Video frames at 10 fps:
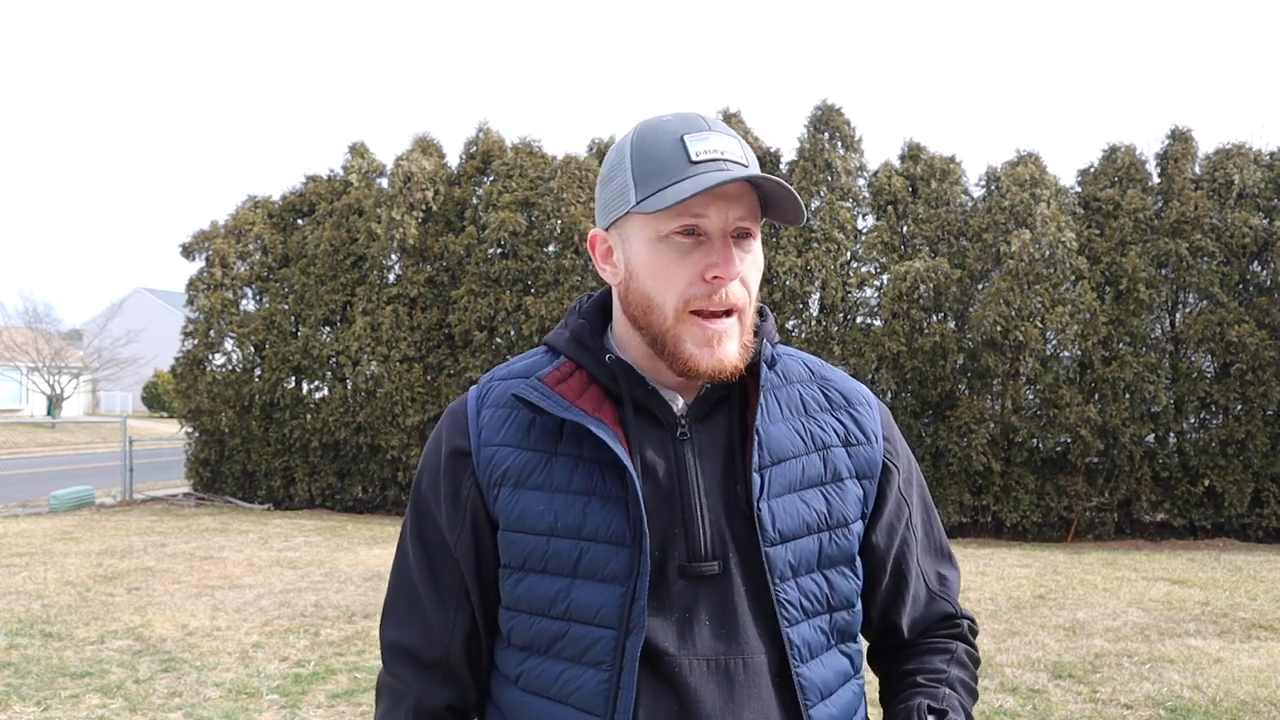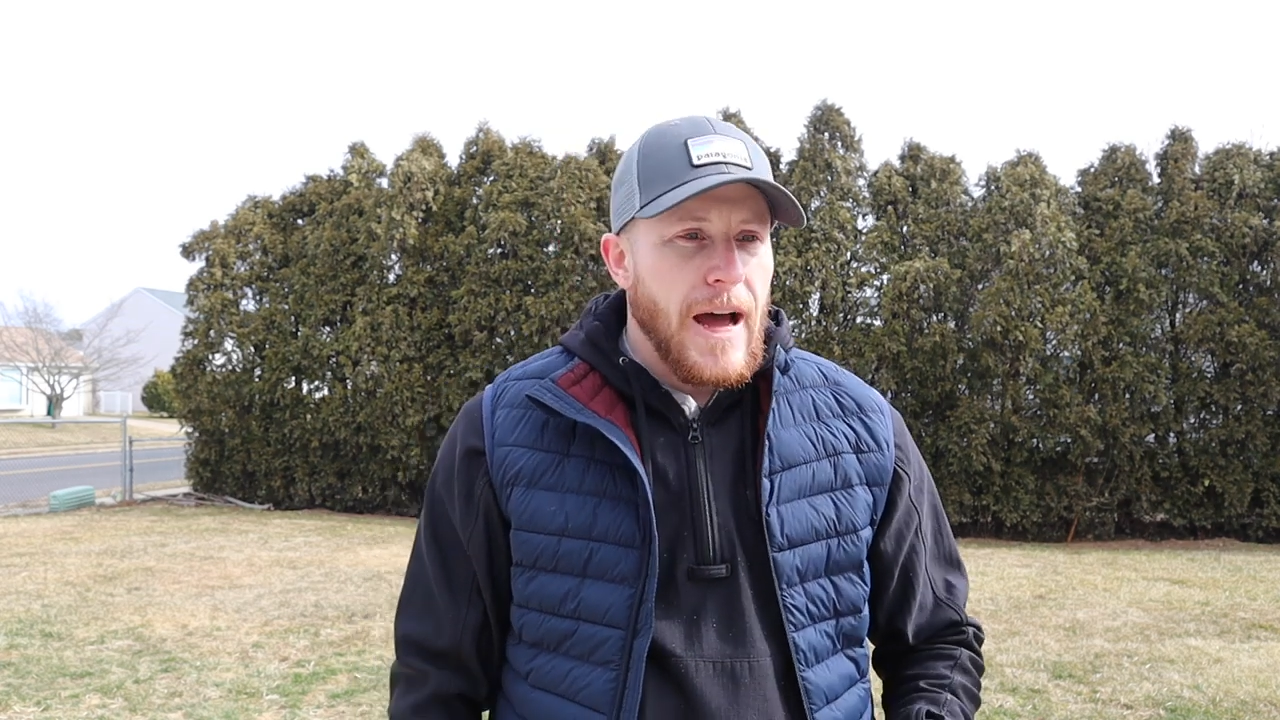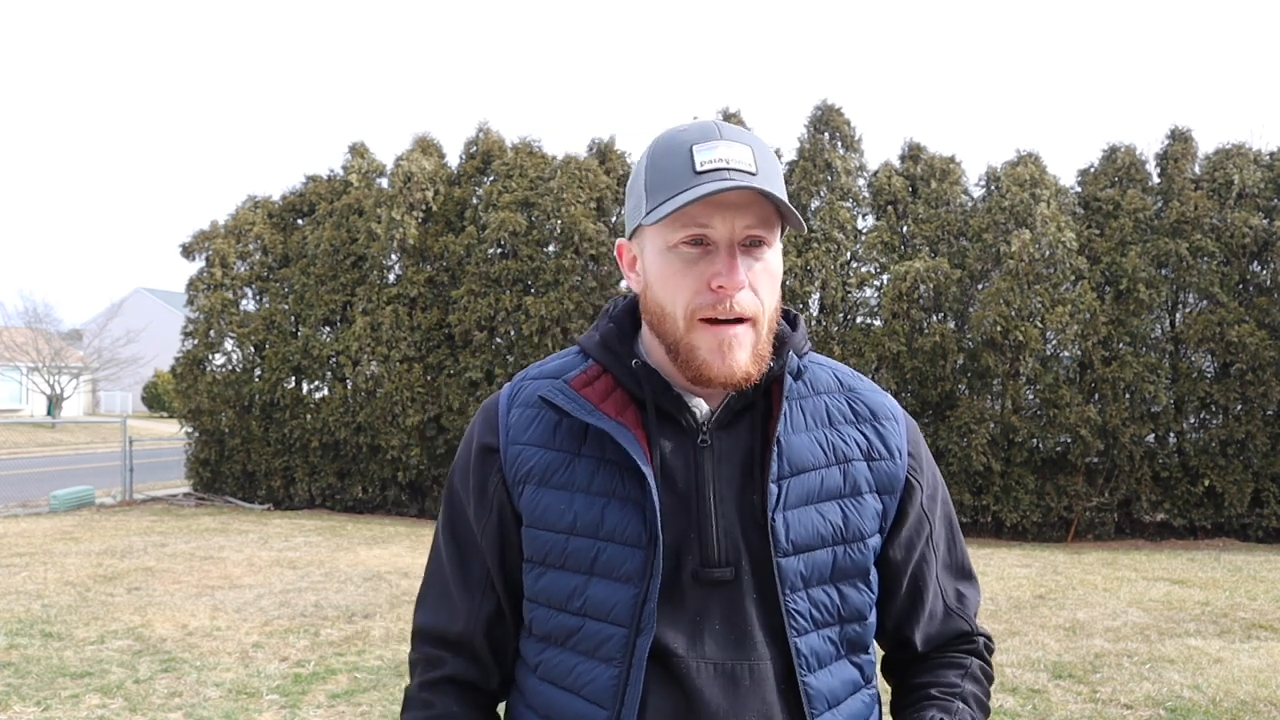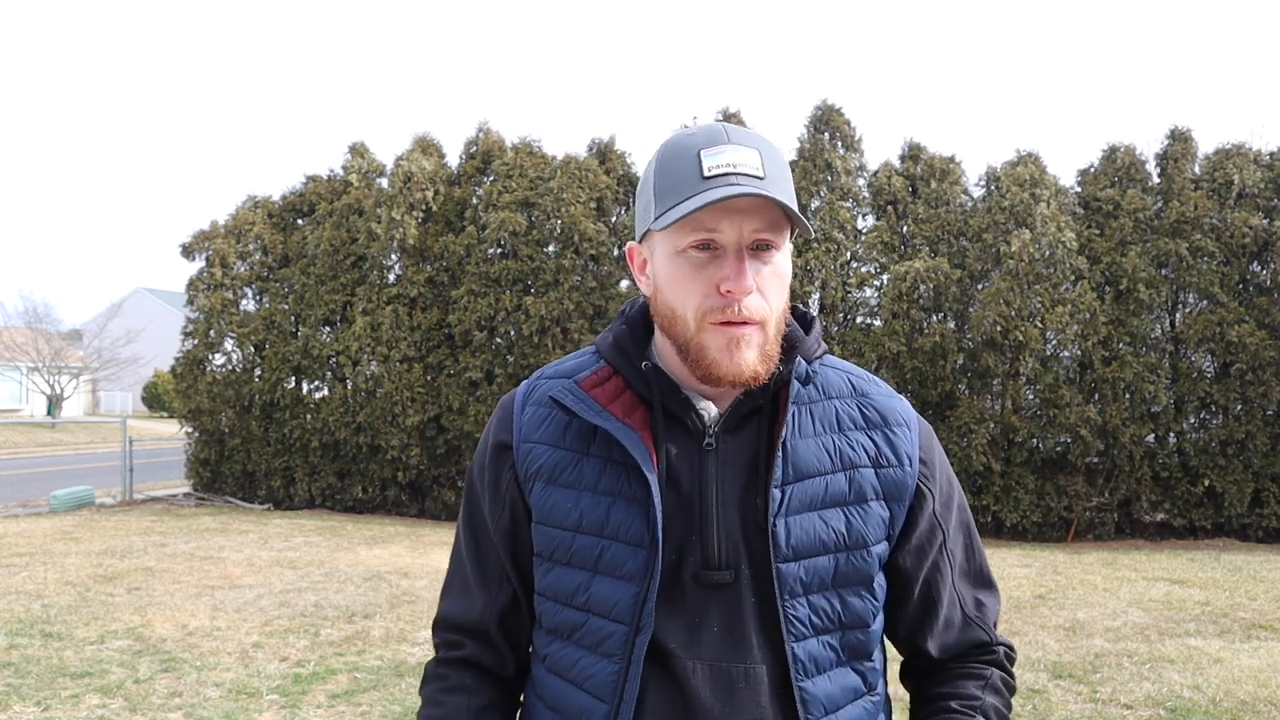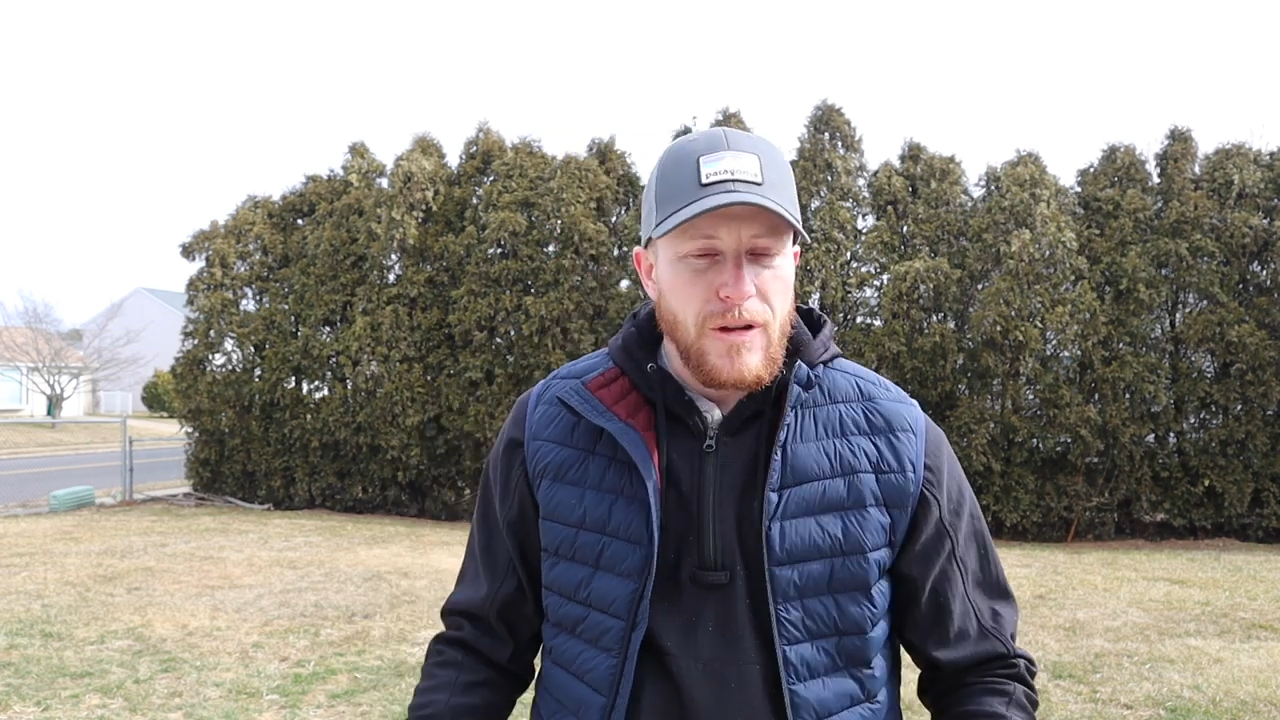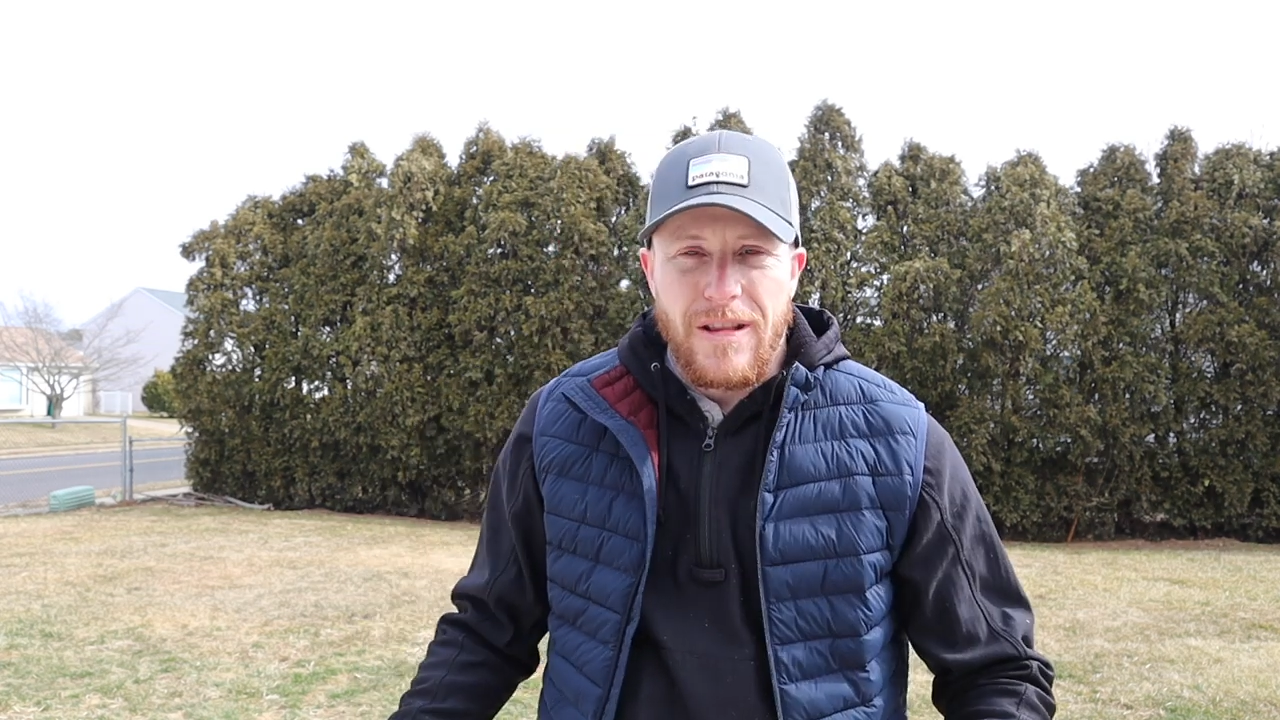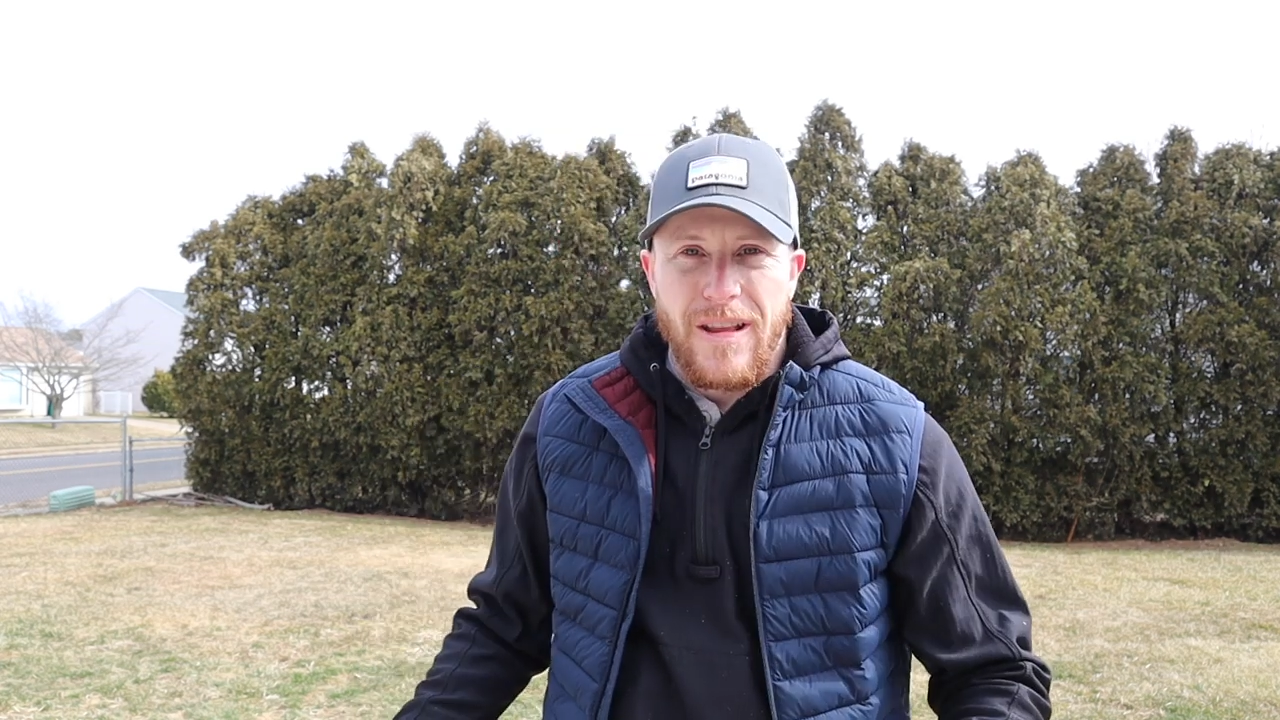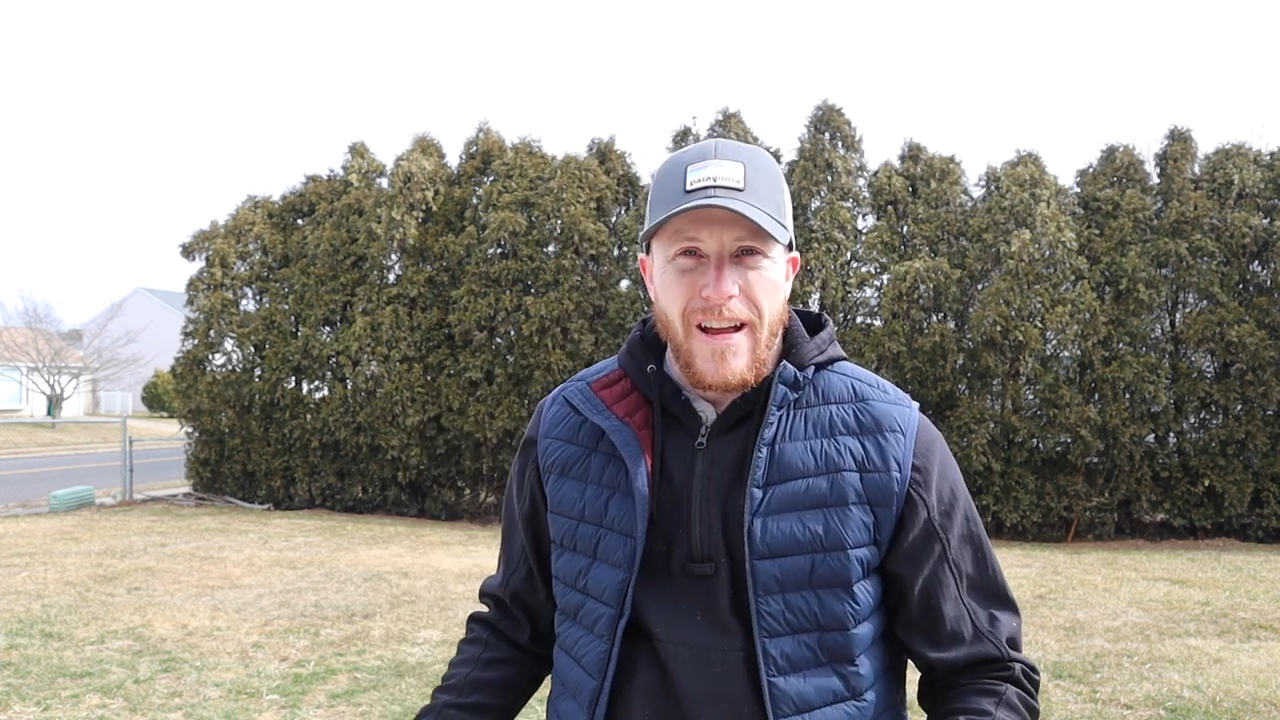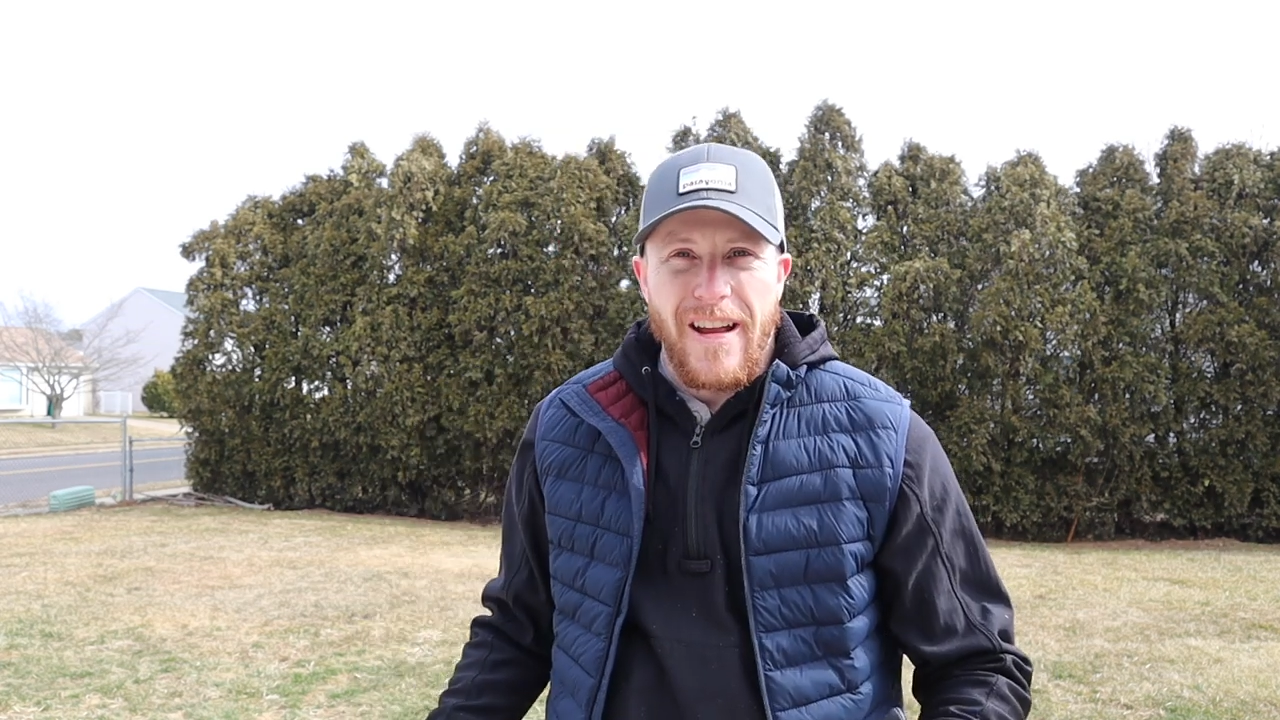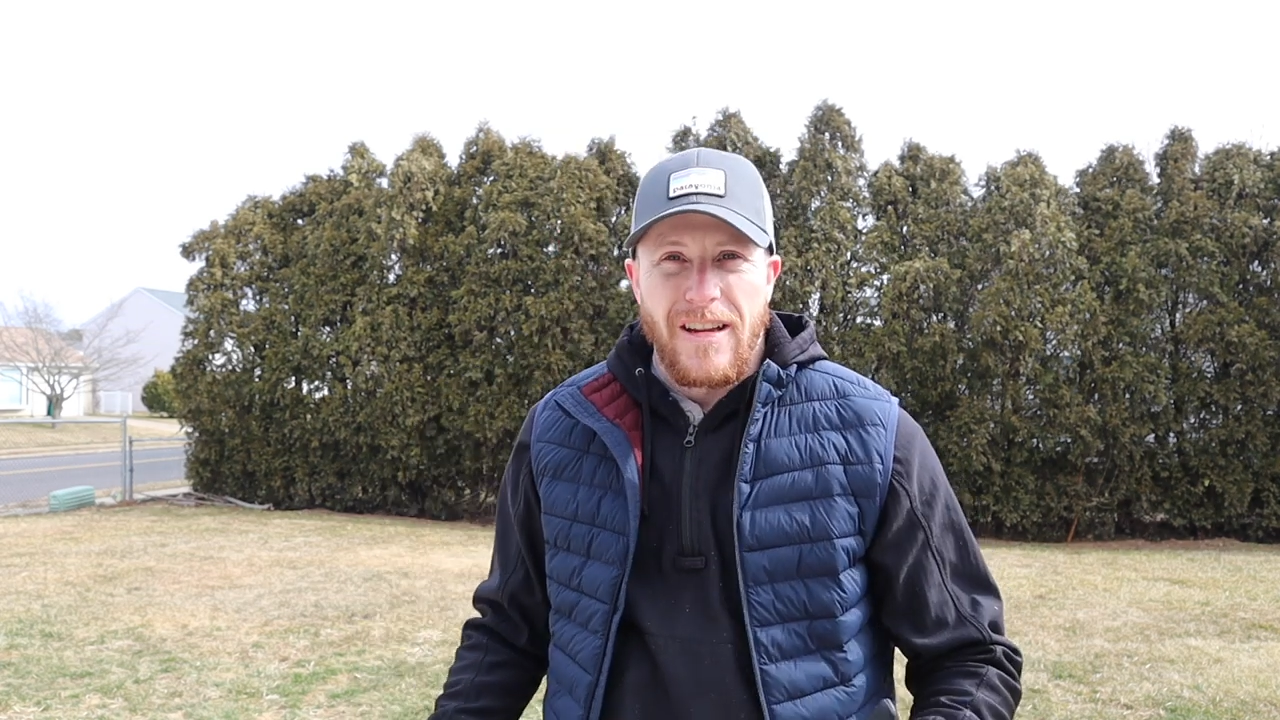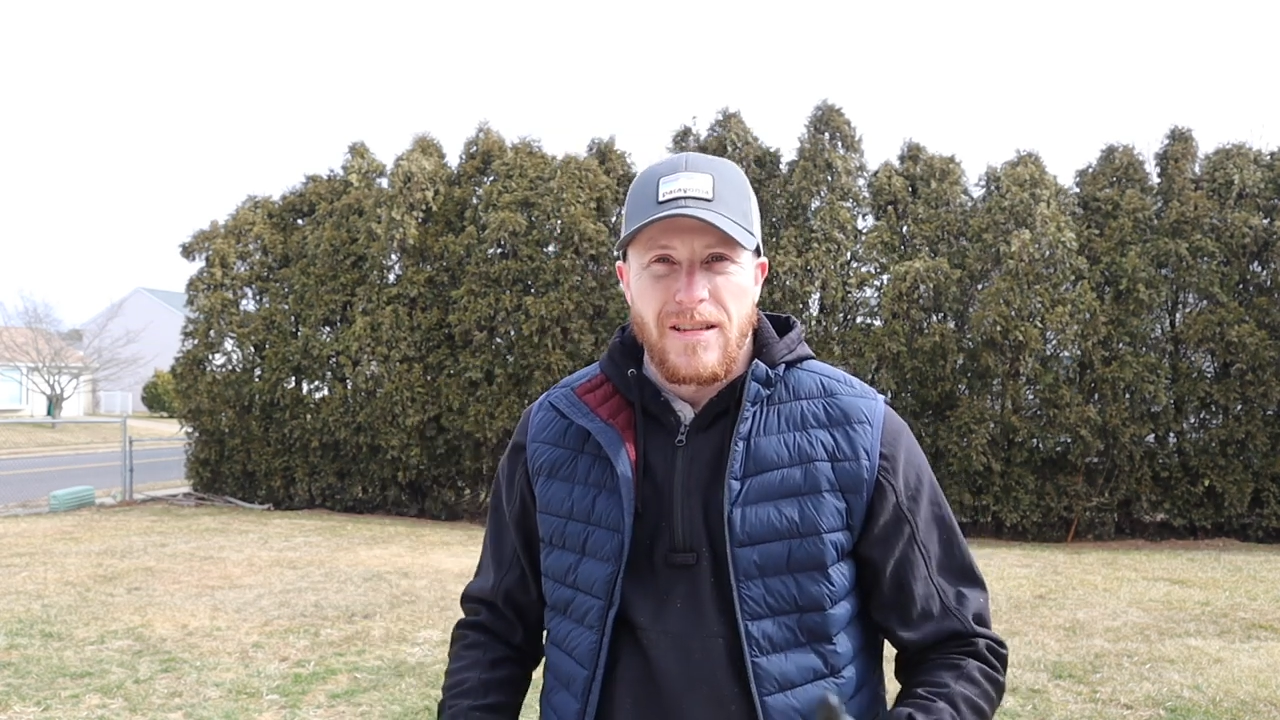novelty thing.